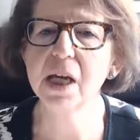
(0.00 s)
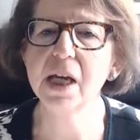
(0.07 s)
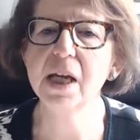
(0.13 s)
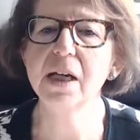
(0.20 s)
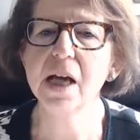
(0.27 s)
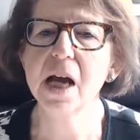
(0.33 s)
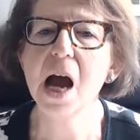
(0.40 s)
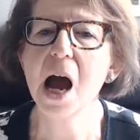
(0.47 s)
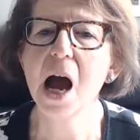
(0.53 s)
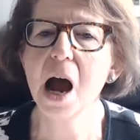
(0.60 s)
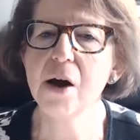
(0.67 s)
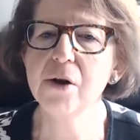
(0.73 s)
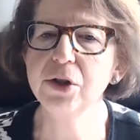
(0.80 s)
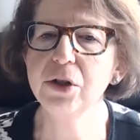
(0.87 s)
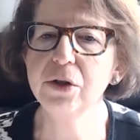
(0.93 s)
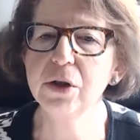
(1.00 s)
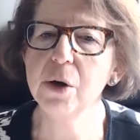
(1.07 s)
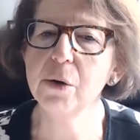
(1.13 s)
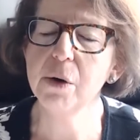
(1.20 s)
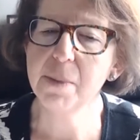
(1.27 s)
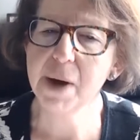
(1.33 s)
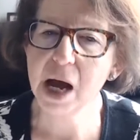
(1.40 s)
and how to
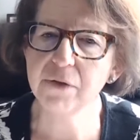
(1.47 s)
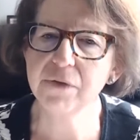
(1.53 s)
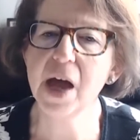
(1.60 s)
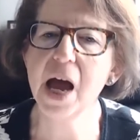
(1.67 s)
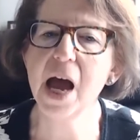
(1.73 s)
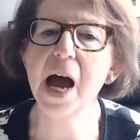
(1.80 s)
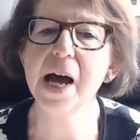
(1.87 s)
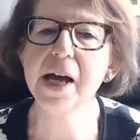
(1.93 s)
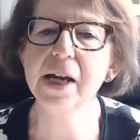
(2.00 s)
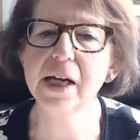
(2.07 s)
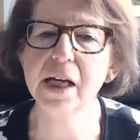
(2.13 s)
go about that,